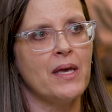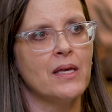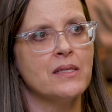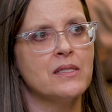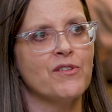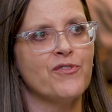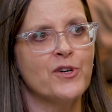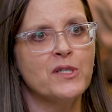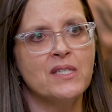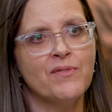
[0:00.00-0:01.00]
is the
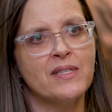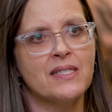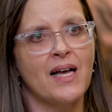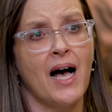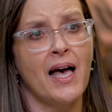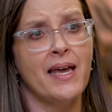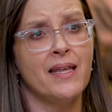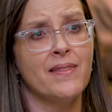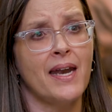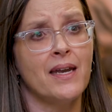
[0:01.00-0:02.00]
first of its kind
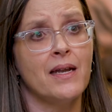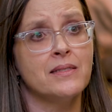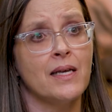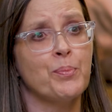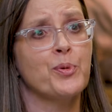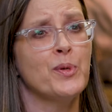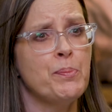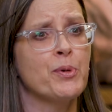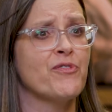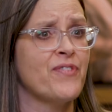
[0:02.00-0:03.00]
in that it is a
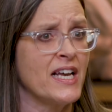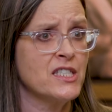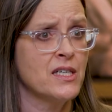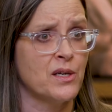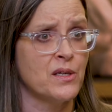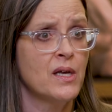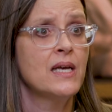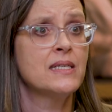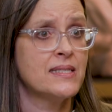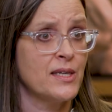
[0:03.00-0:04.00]
pre-professional
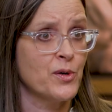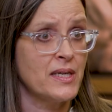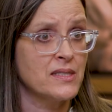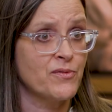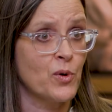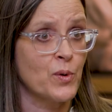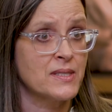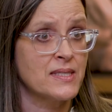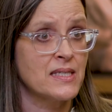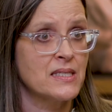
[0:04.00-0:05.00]
series of
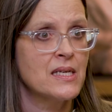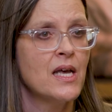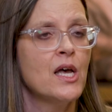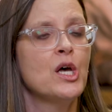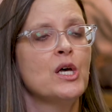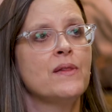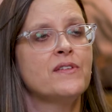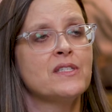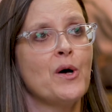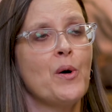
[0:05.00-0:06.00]
courses.
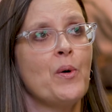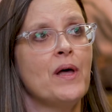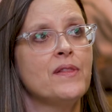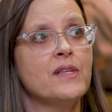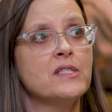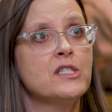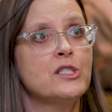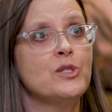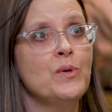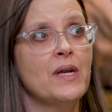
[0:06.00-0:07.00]
So the
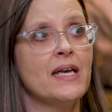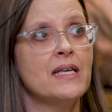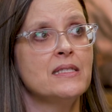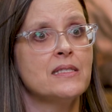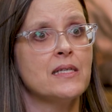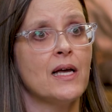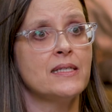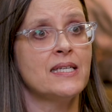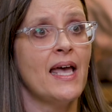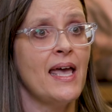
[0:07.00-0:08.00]
students
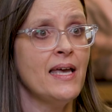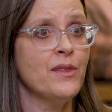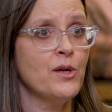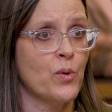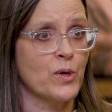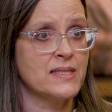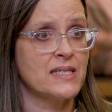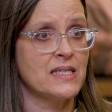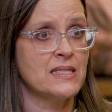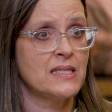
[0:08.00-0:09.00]
take the
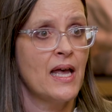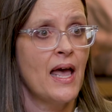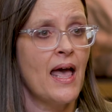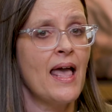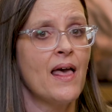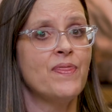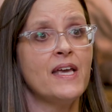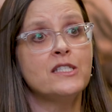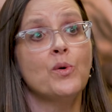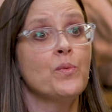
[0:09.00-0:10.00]
courses and
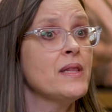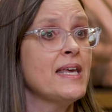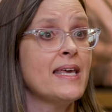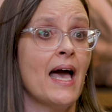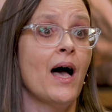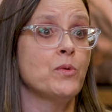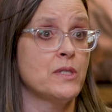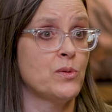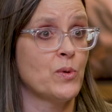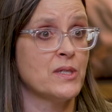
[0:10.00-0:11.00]
they don't really count
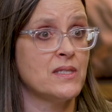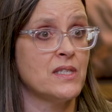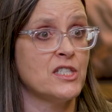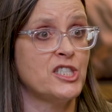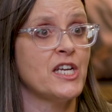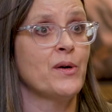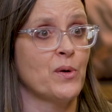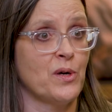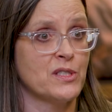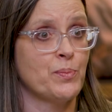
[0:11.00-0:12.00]
towards the
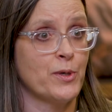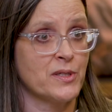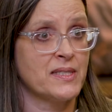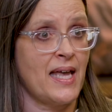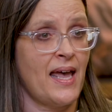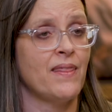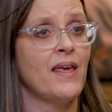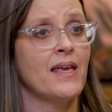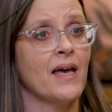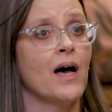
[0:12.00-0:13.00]
generals per se.
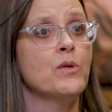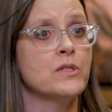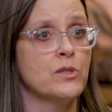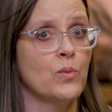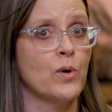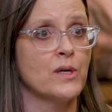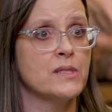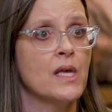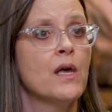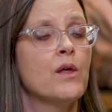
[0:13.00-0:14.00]
They count
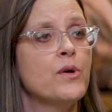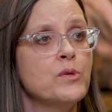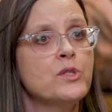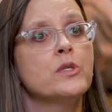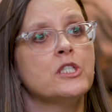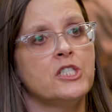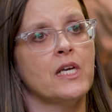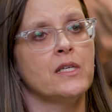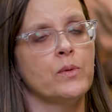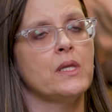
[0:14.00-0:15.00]
towards those who are
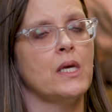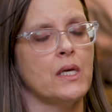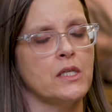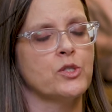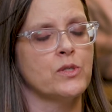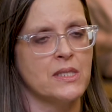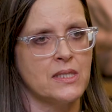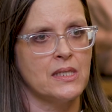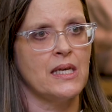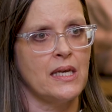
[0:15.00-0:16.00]
genuinely
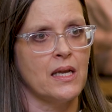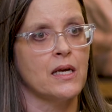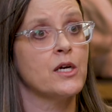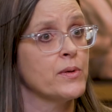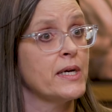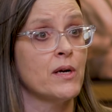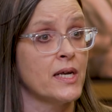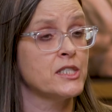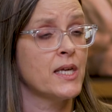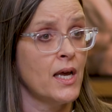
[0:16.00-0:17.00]
interested in a career in
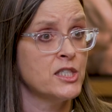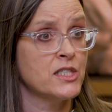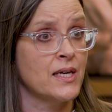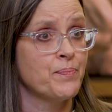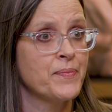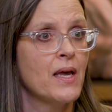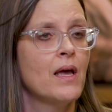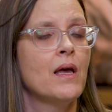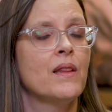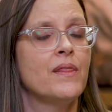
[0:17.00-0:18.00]
education.
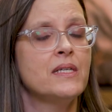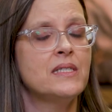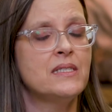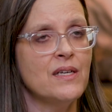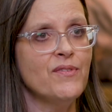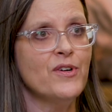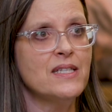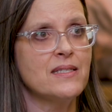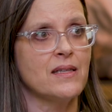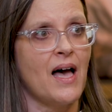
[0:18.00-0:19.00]
The
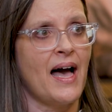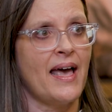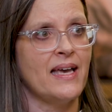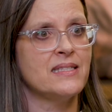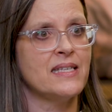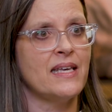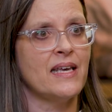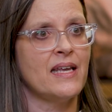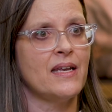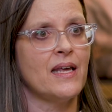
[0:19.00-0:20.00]
difference lies
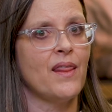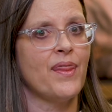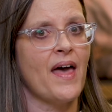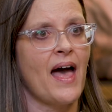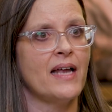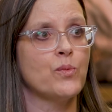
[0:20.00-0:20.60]
in that